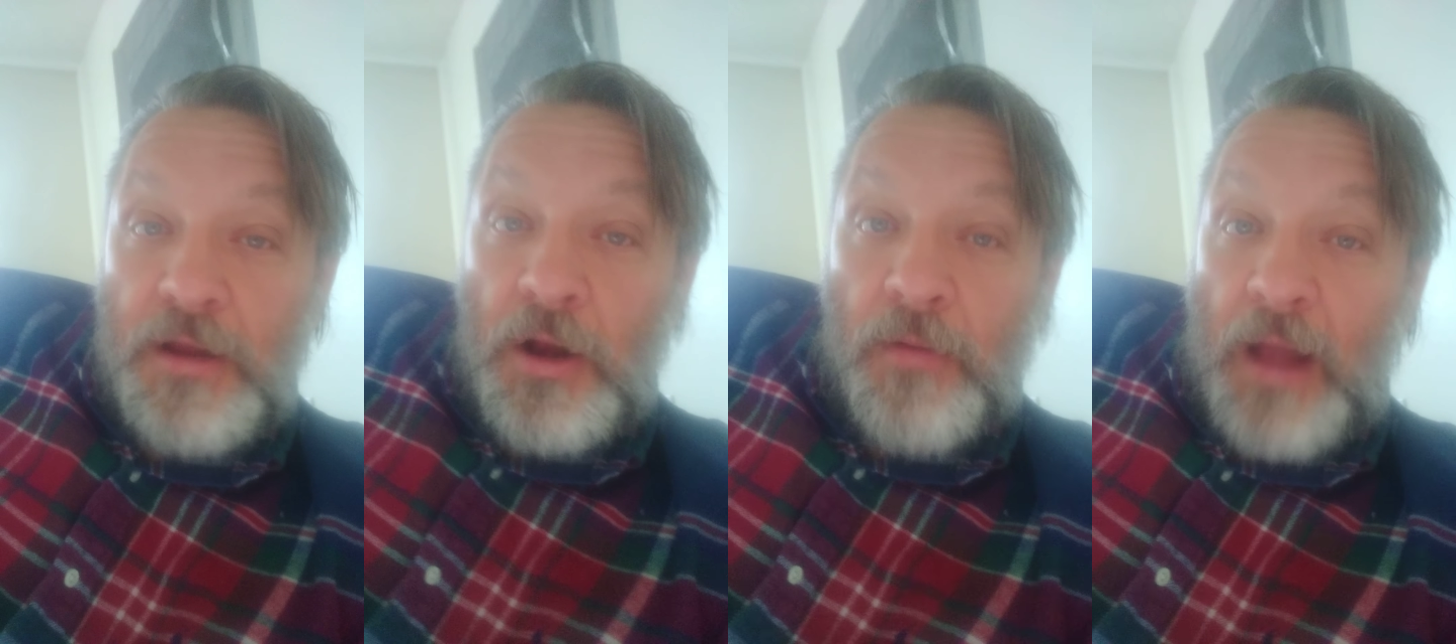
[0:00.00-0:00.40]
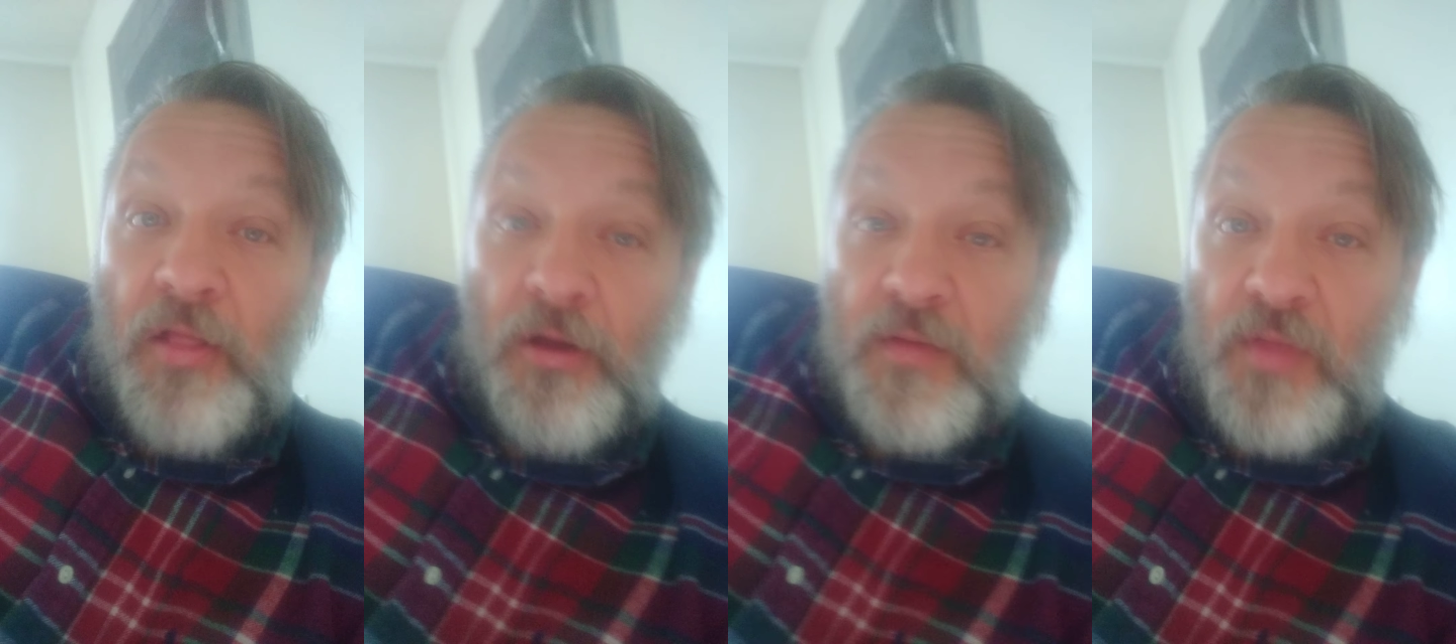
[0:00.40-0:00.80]
when
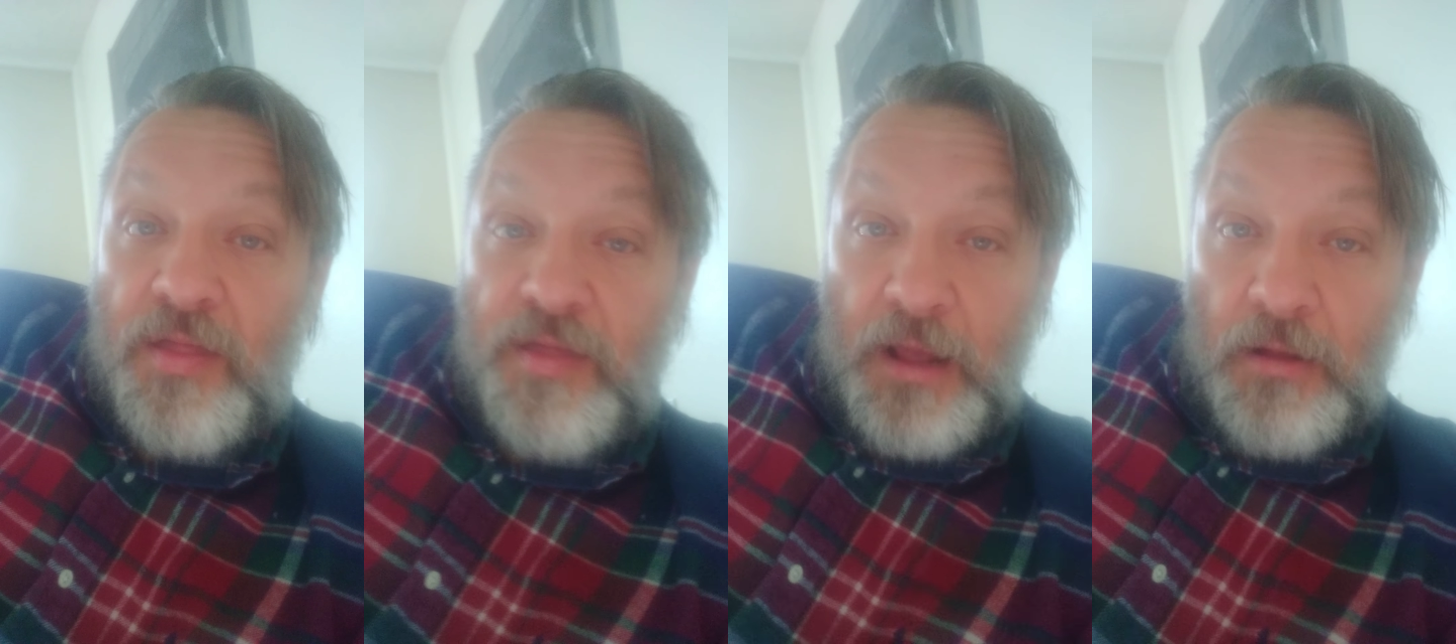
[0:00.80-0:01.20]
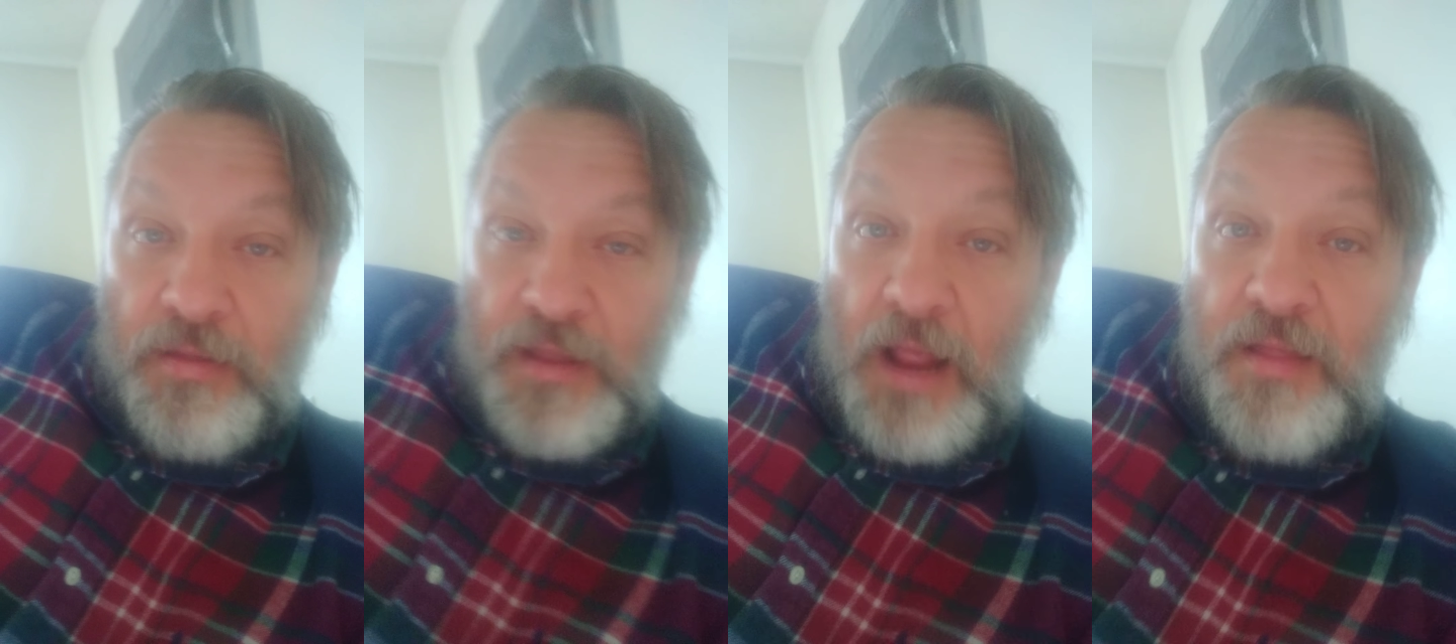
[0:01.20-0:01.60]
I look at the
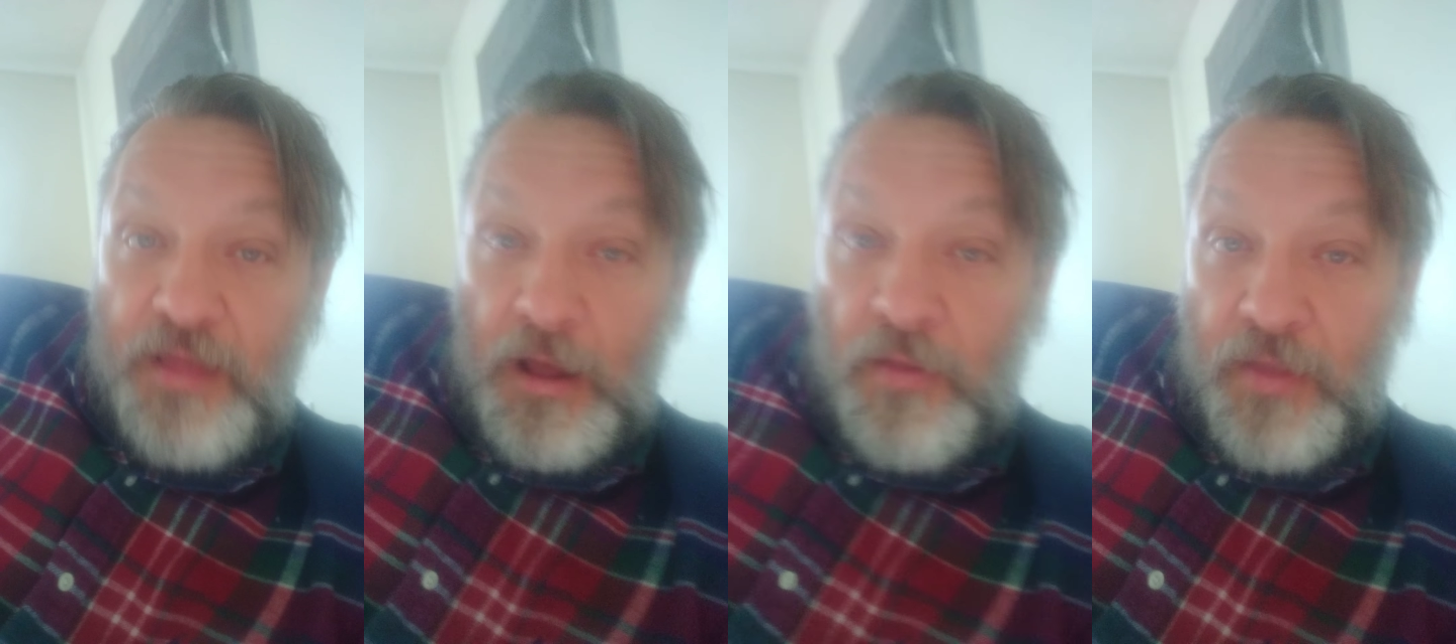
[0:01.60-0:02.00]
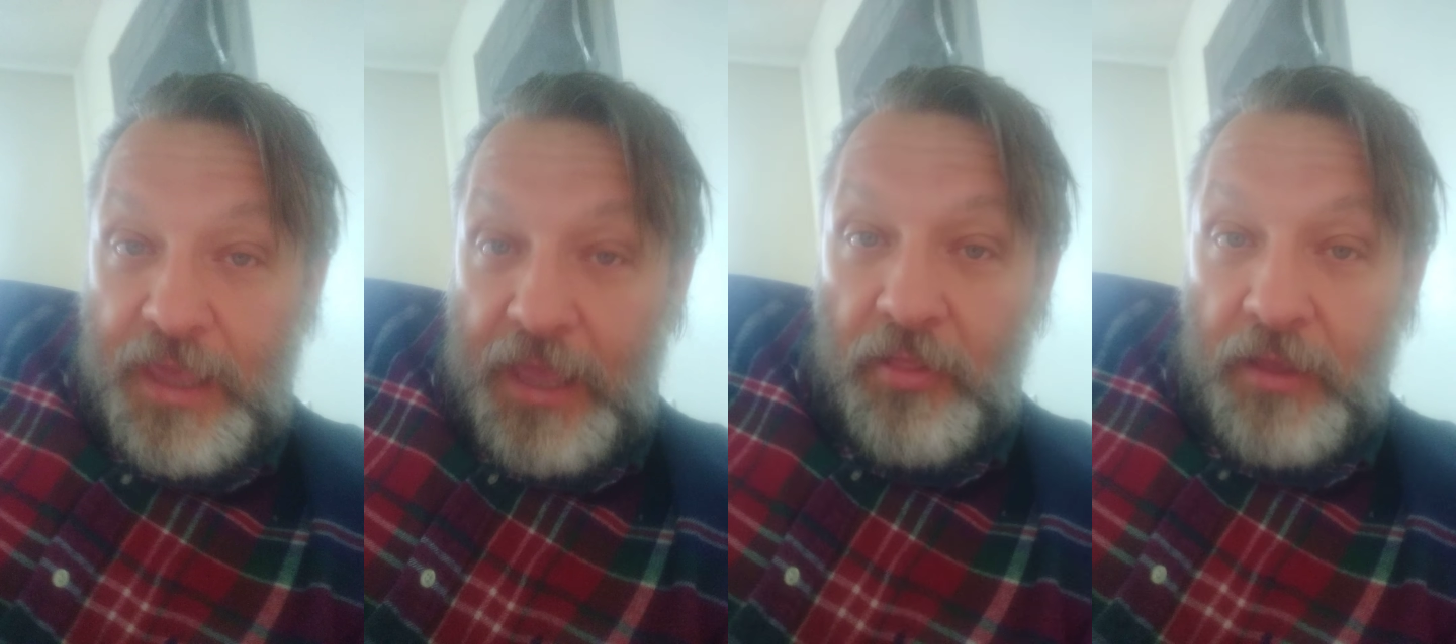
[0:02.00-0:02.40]
SEALs and I see all the
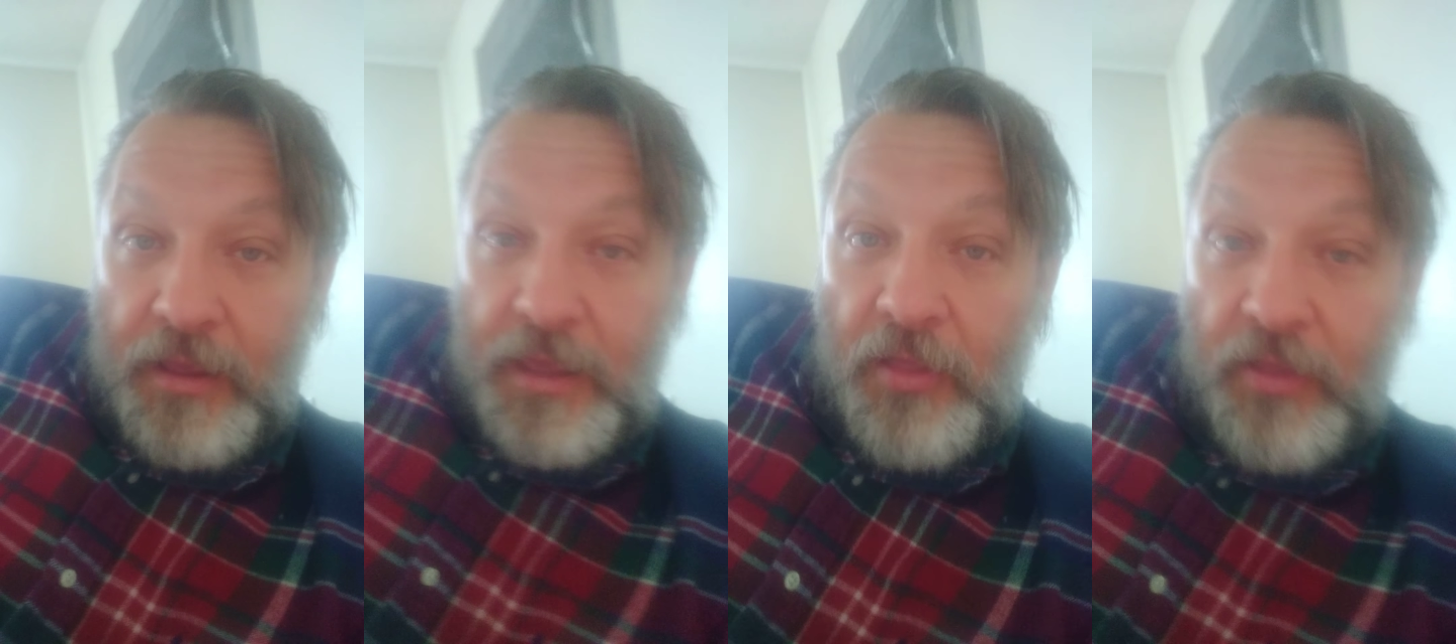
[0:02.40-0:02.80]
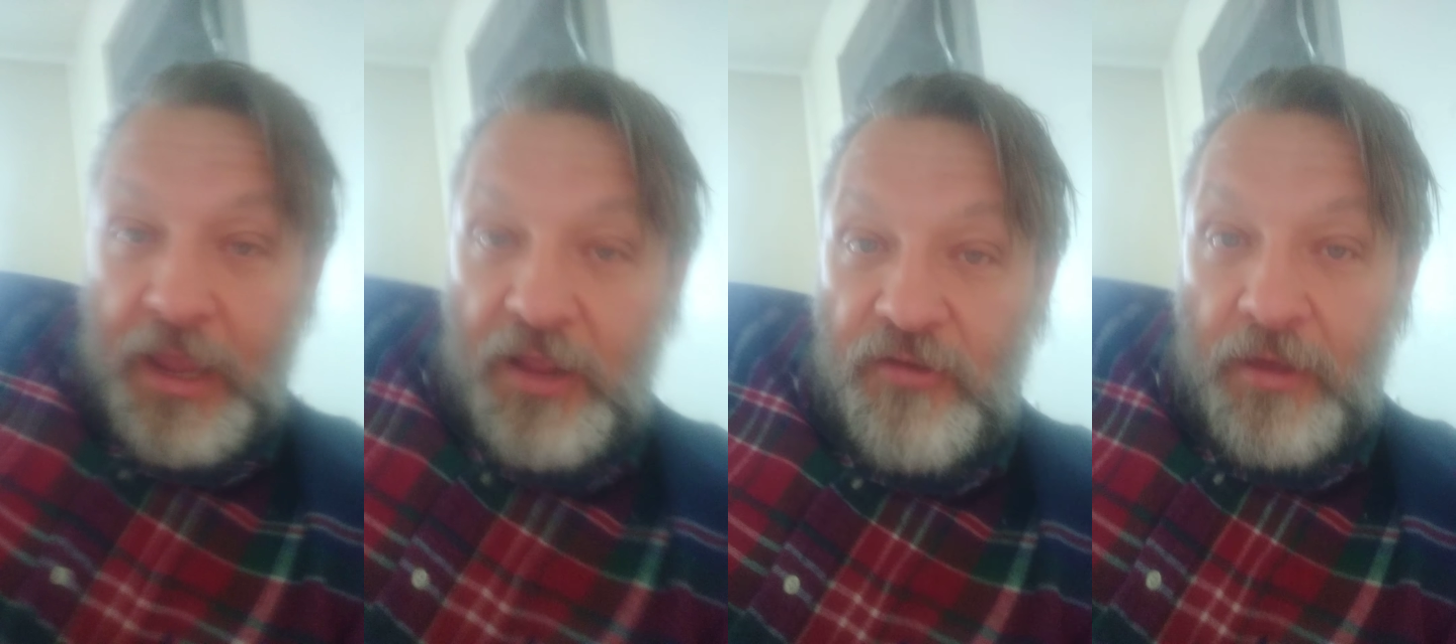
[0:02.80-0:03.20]
killing
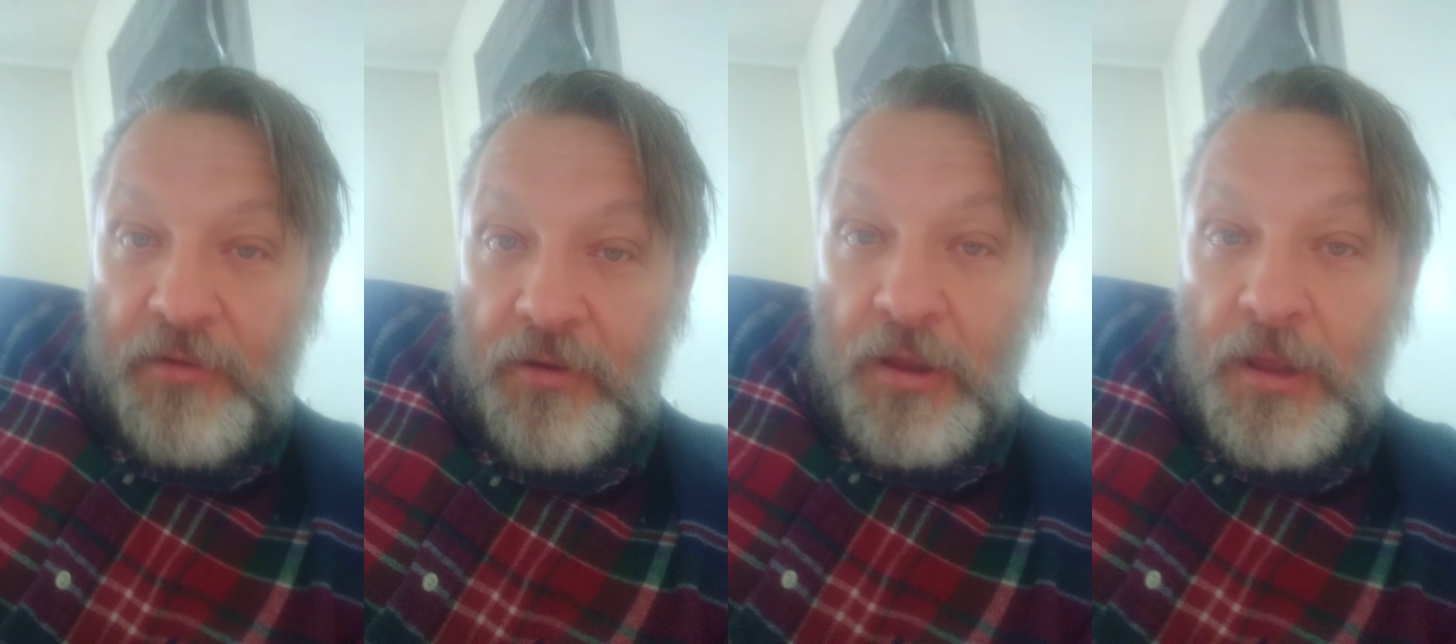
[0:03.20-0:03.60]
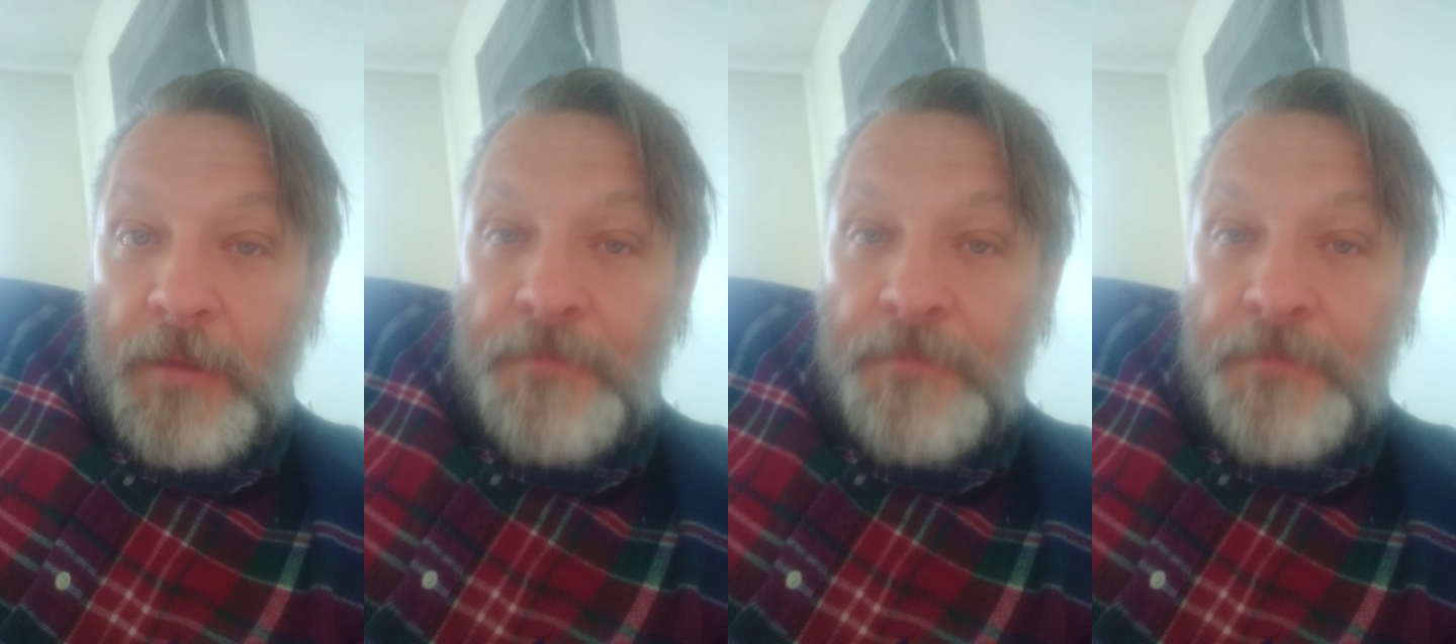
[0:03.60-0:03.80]
each other,